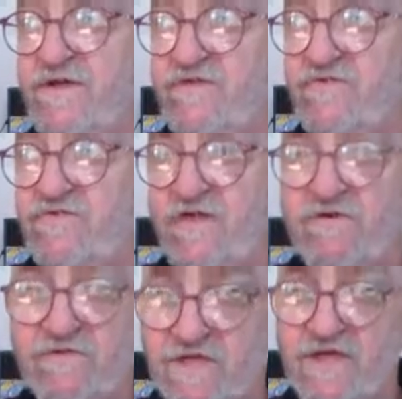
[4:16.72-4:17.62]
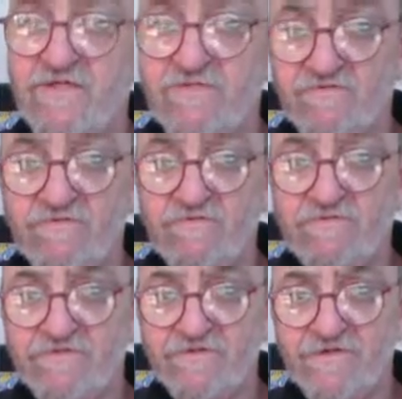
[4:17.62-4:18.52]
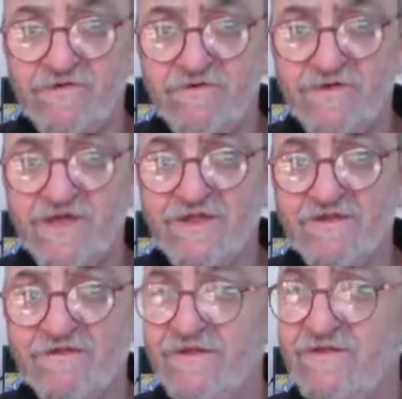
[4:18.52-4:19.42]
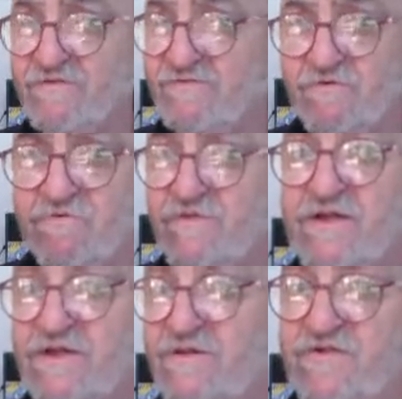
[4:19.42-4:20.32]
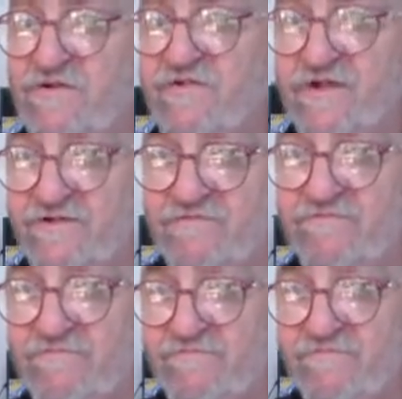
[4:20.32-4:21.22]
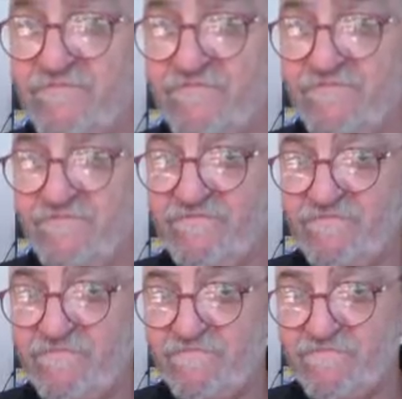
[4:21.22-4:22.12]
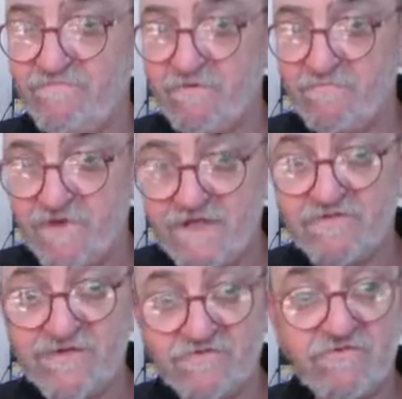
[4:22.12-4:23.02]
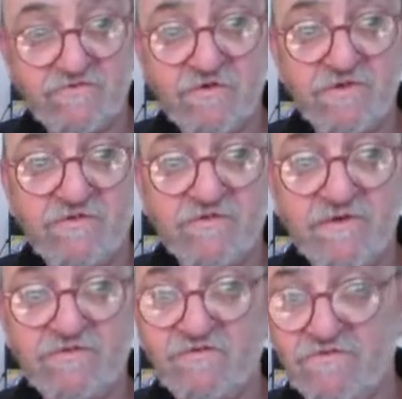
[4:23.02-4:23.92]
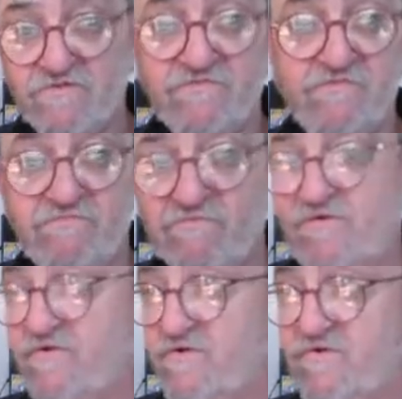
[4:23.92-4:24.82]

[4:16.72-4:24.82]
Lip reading: slow it down so that you can, to a ridiculous extent, be paying attention to what you're doing. Don't just do it